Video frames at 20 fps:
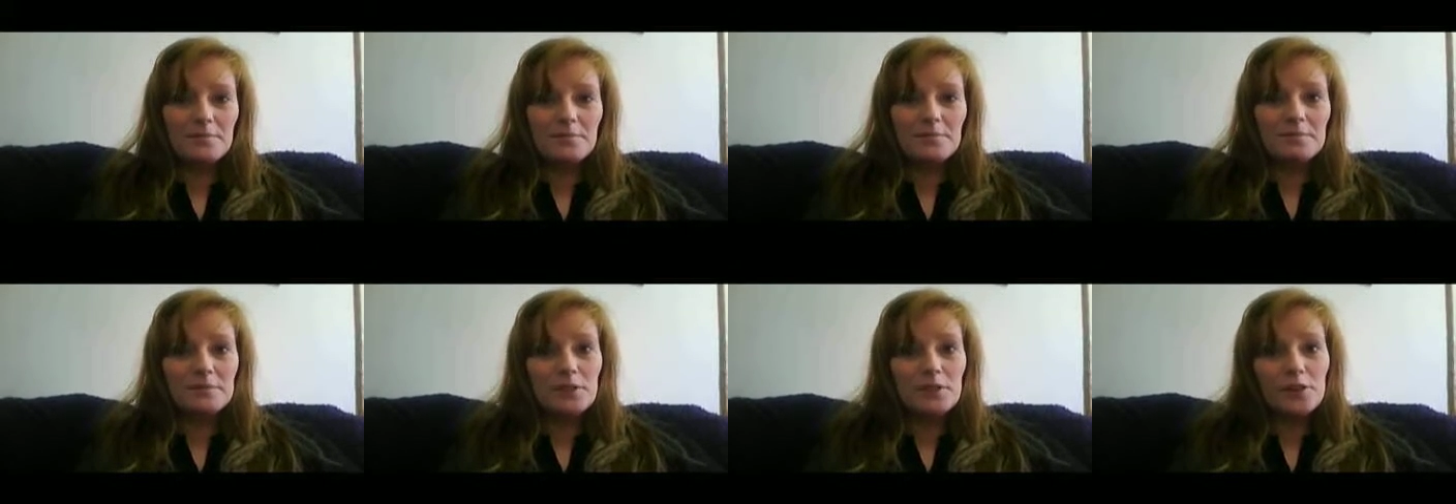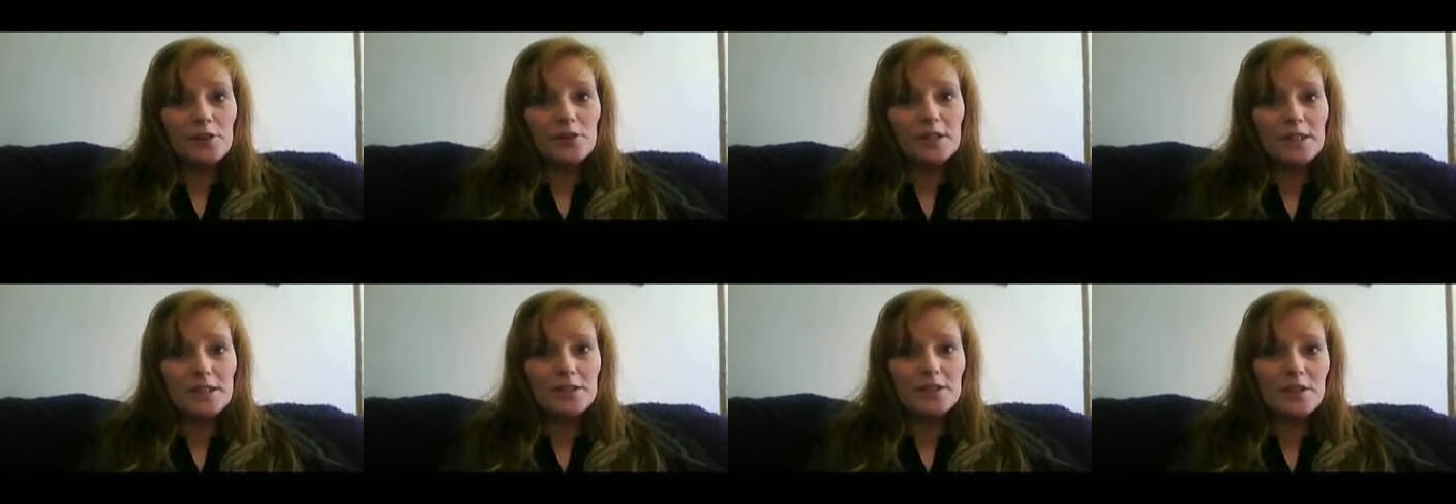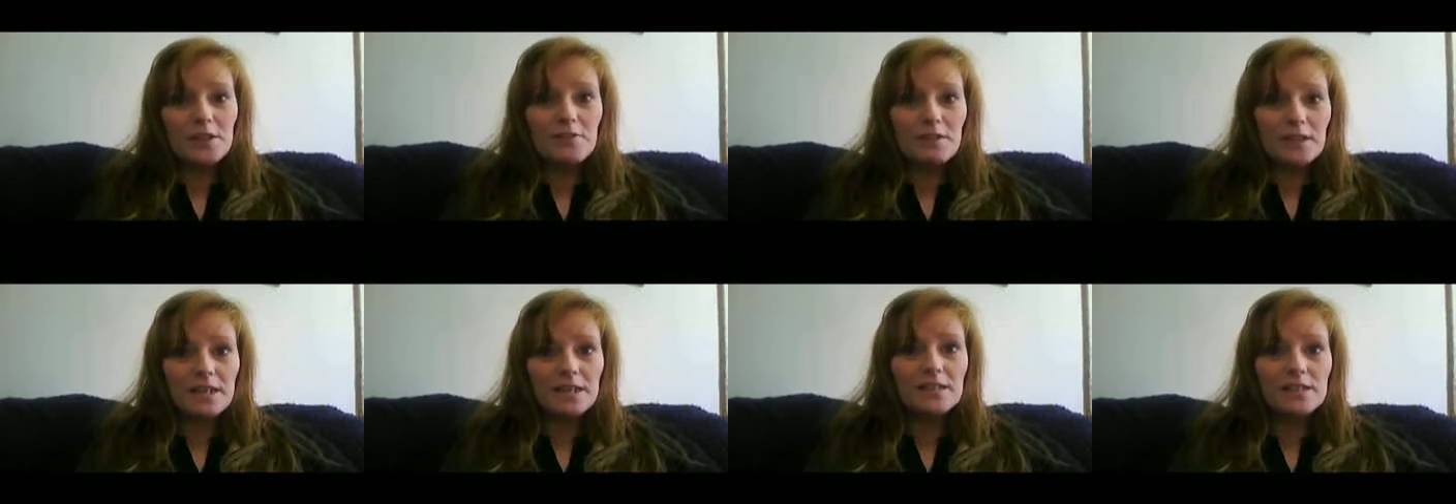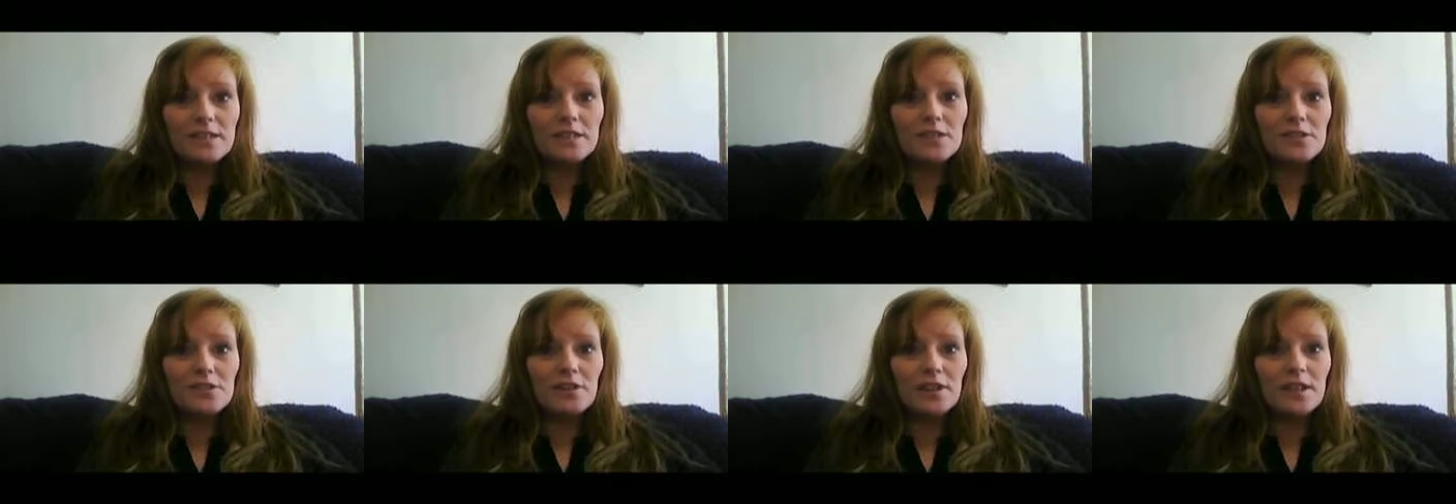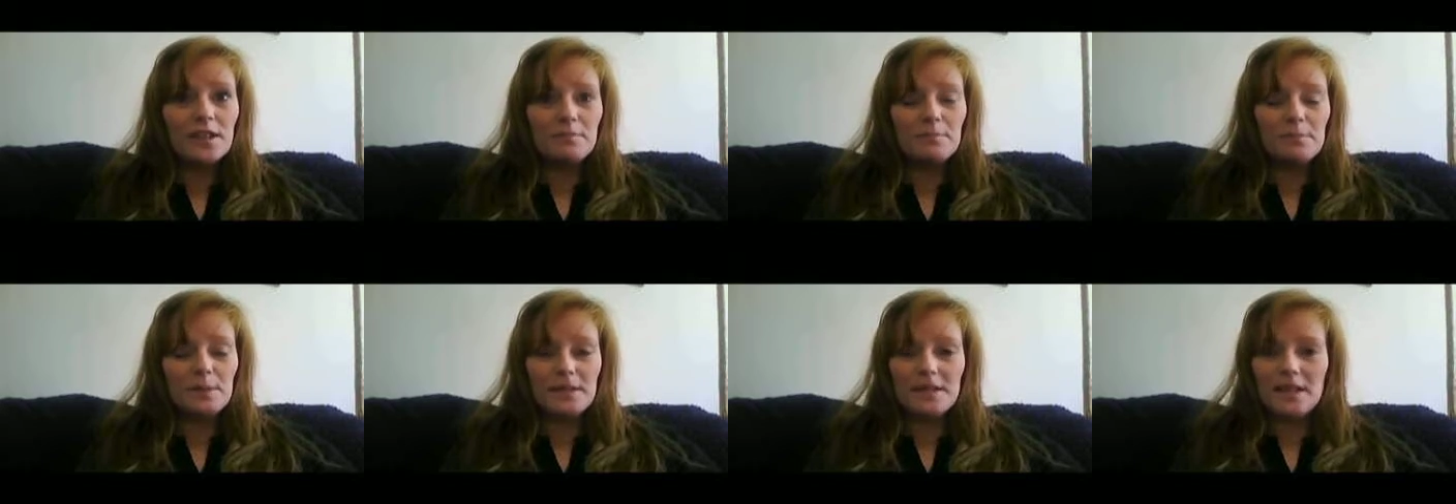not only do the readers enjoy
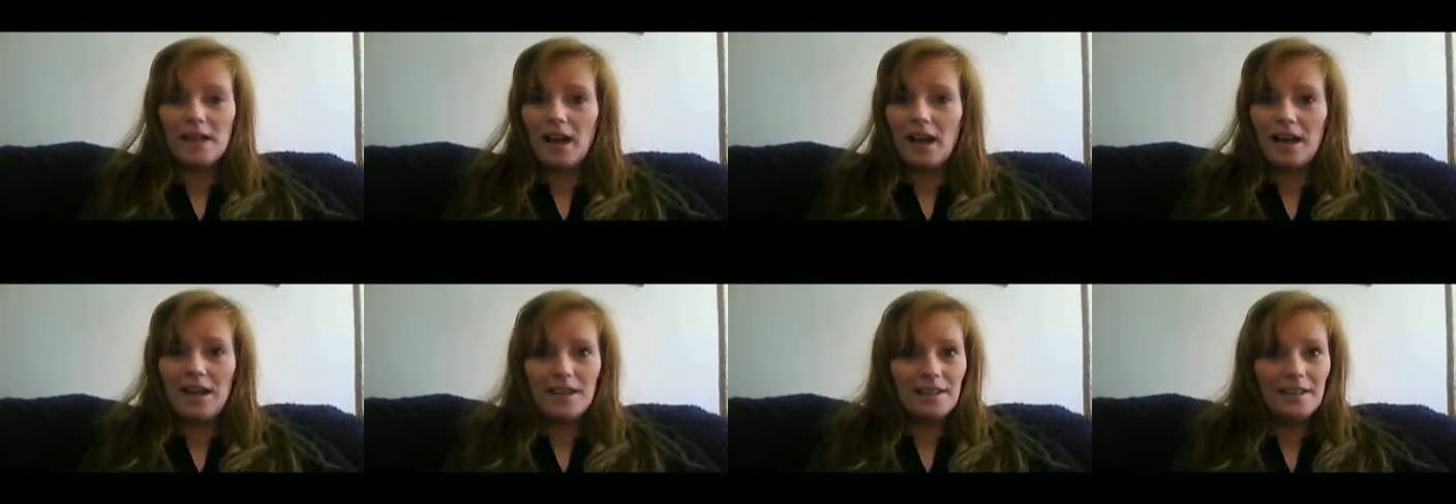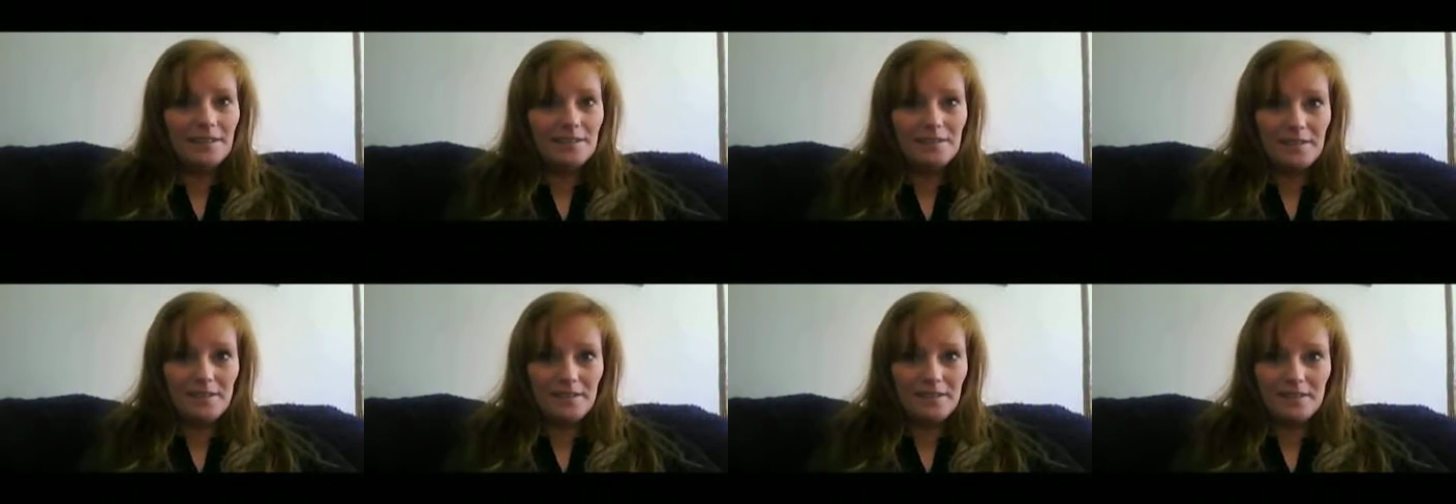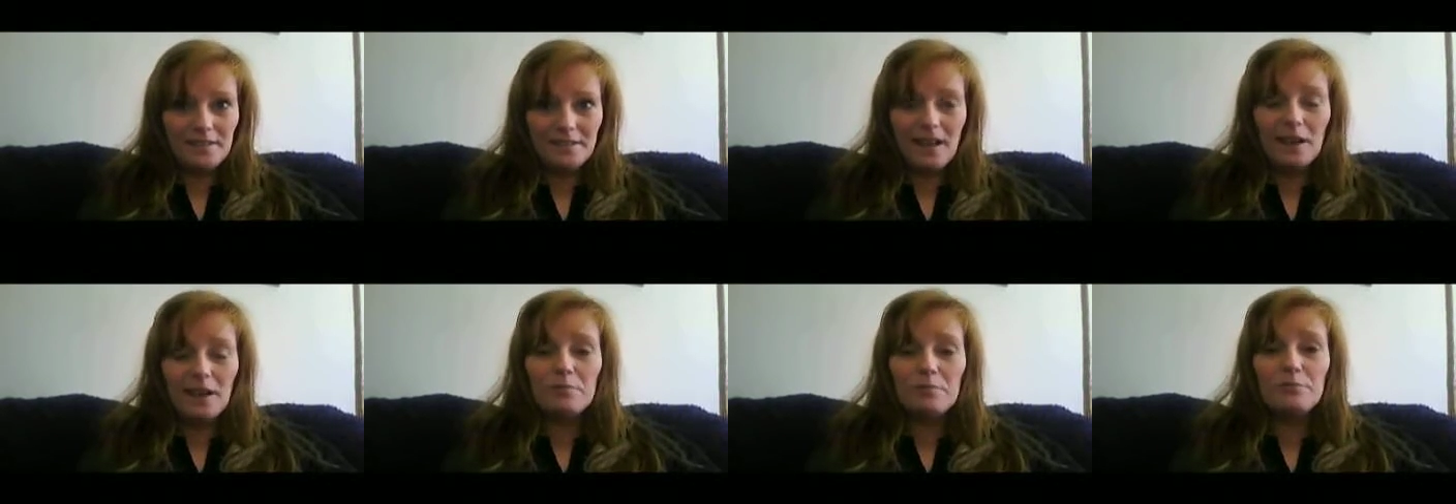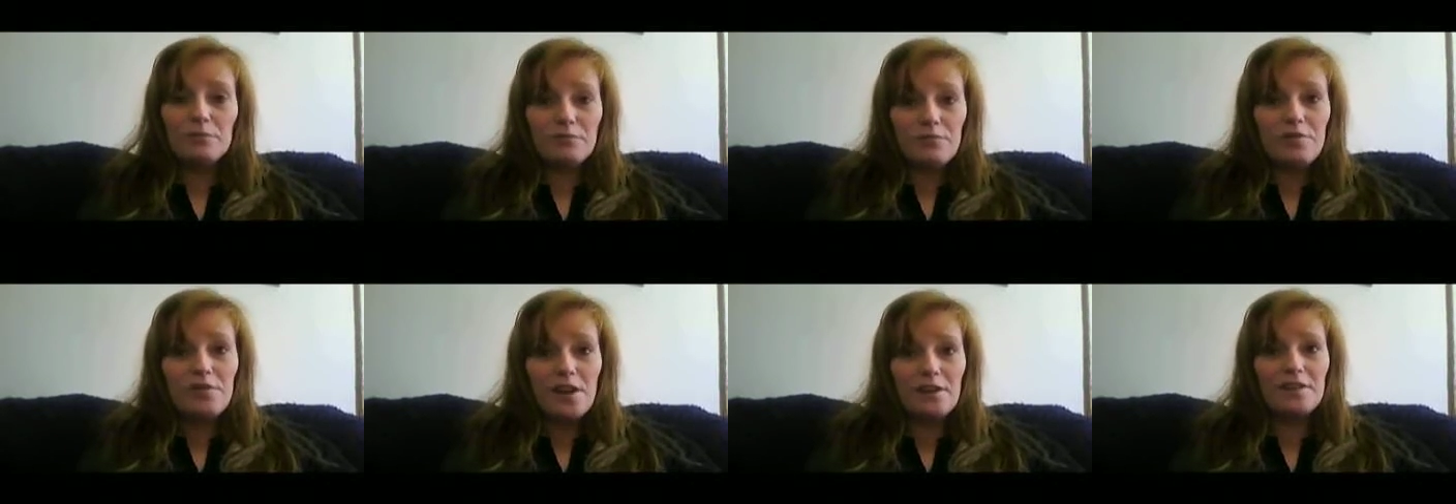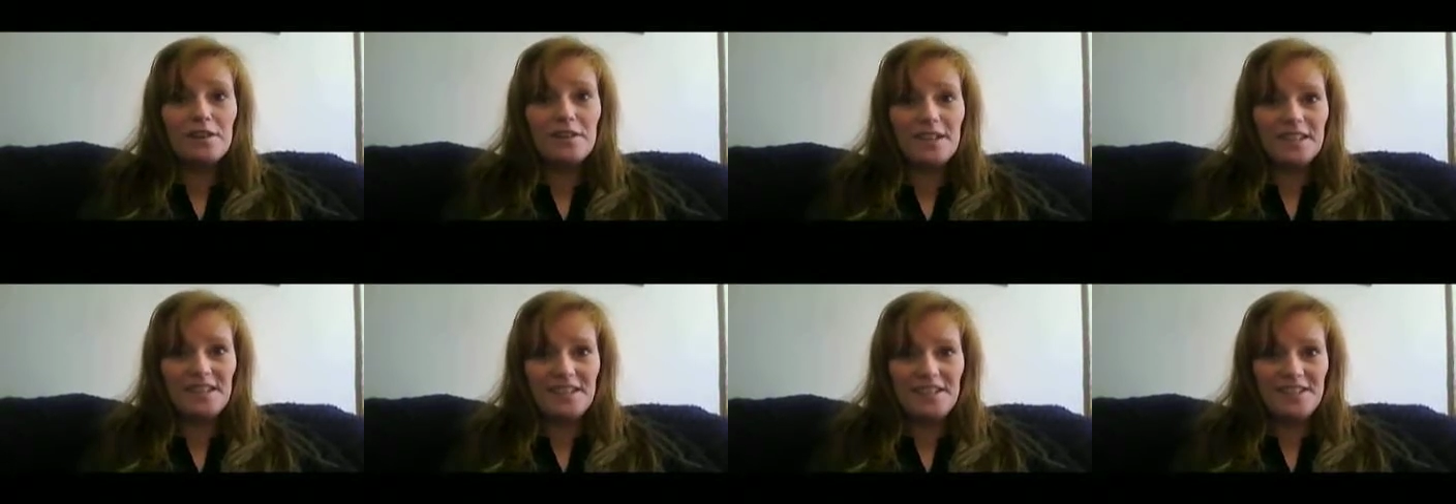it, but I'm
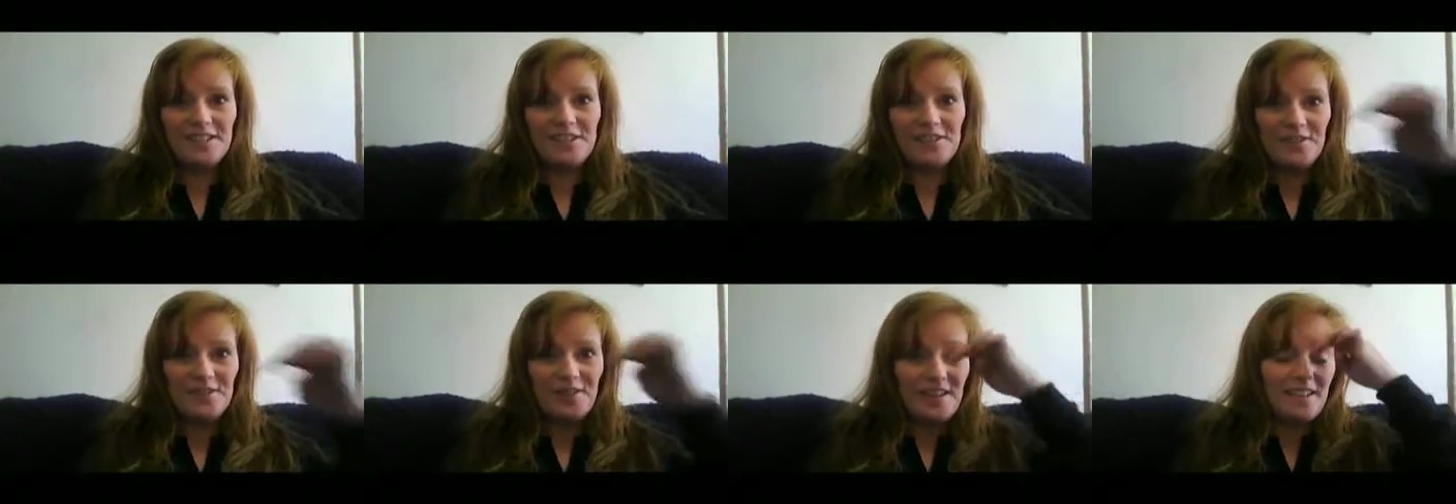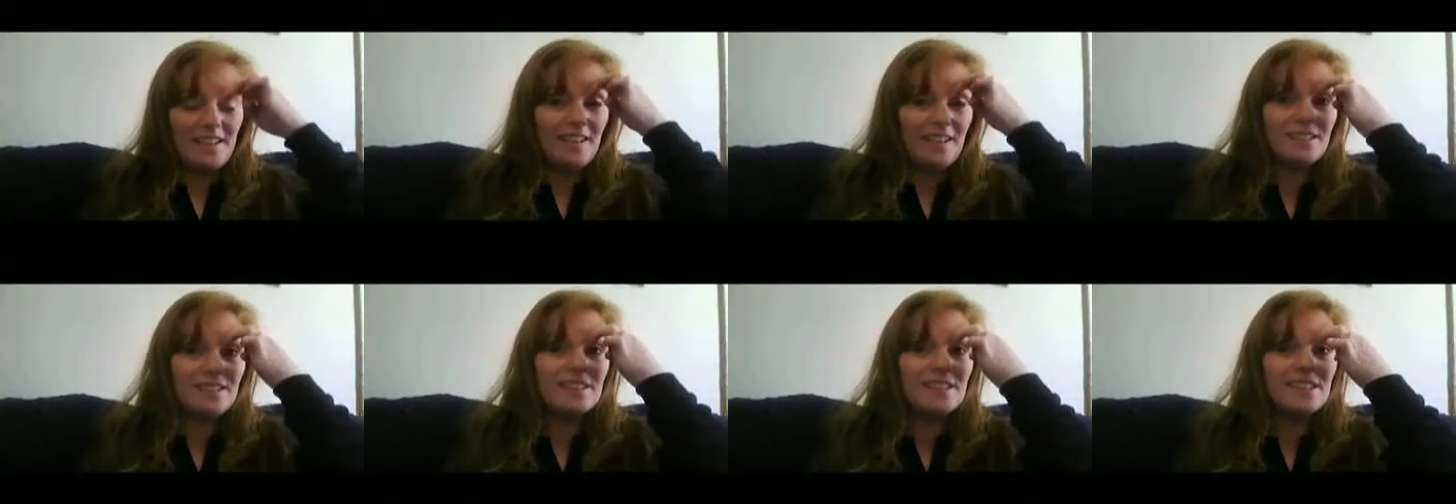thoroughly enjoying it.